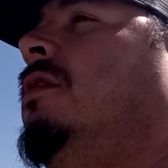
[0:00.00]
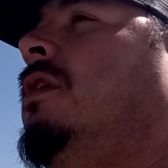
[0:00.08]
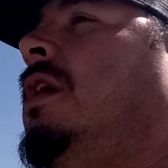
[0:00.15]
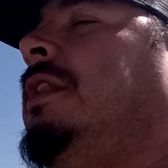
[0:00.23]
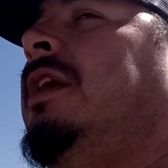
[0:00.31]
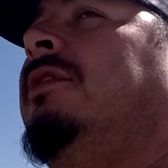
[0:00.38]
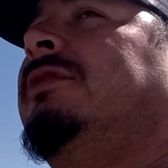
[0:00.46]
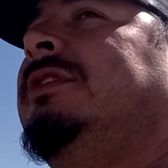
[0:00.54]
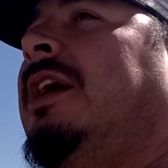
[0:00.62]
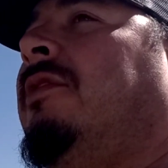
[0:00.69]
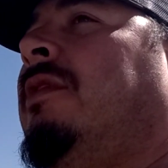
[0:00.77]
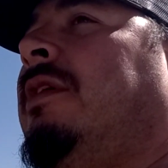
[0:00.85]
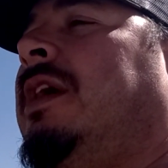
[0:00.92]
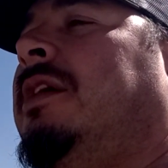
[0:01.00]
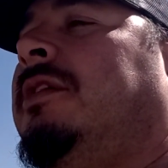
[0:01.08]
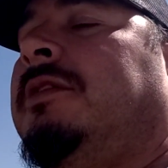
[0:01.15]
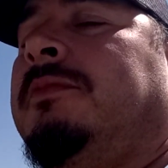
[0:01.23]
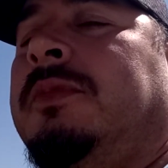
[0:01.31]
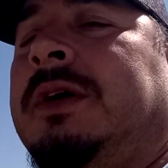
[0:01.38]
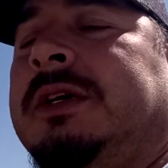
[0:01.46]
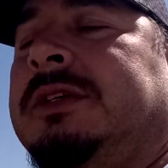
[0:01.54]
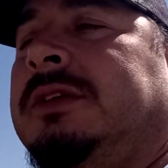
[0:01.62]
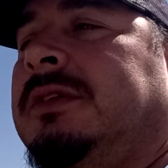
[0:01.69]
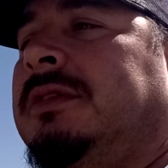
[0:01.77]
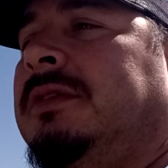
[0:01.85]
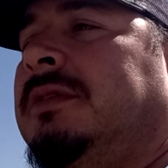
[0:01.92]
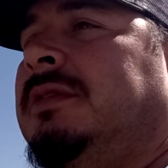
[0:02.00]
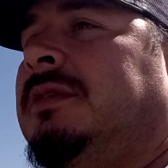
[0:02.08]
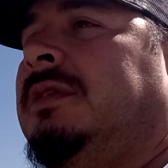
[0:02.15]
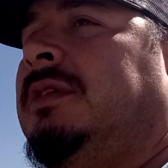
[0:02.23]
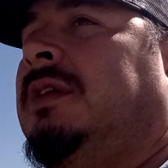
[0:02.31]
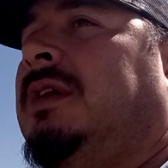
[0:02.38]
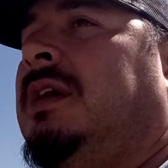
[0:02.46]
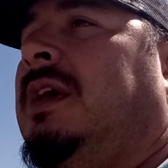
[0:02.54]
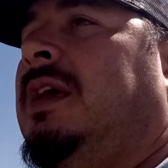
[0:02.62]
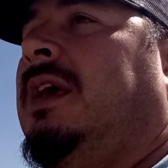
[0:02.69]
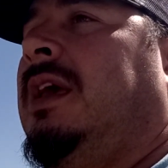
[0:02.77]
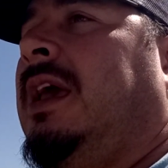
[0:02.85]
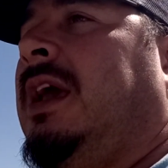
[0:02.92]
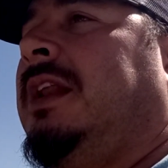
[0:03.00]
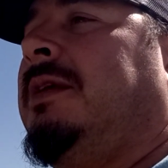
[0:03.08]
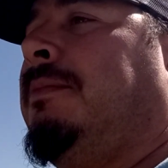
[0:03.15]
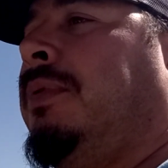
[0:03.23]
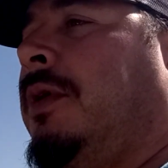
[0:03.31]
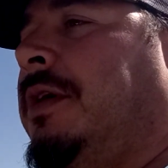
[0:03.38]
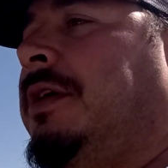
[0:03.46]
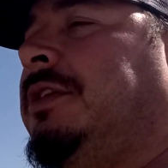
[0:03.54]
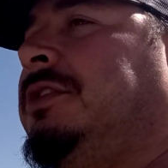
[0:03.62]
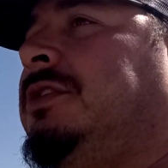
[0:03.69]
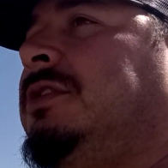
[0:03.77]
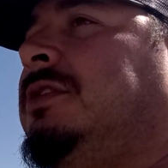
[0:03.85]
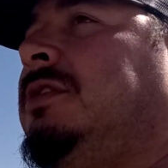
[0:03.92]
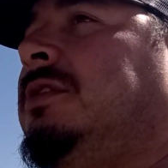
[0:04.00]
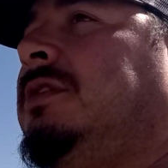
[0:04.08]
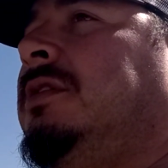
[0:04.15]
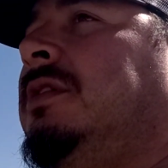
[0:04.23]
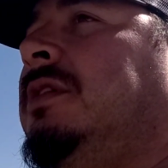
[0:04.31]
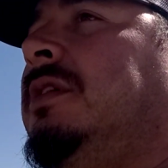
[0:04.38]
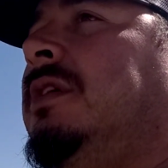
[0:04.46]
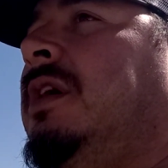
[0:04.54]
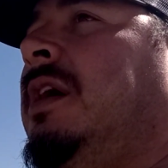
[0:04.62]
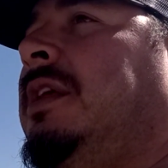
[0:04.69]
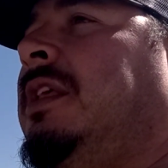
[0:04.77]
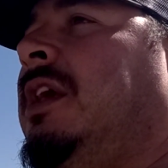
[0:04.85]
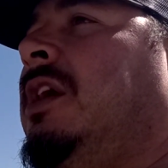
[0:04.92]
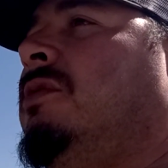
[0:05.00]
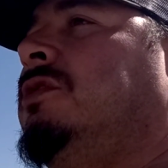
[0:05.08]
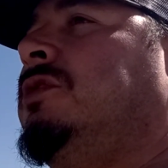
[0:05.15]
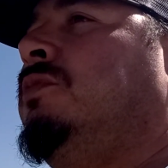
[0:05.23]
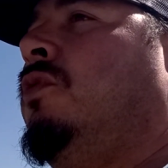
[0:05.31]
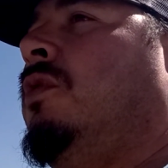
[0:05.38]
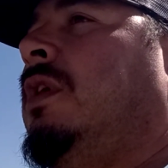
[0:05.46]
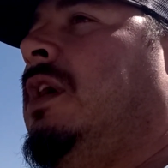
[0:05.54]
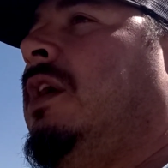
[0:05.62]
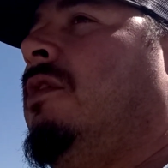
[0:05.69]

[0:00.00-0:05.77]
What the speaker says: I think it was like around $800. And in parts, I think it was more like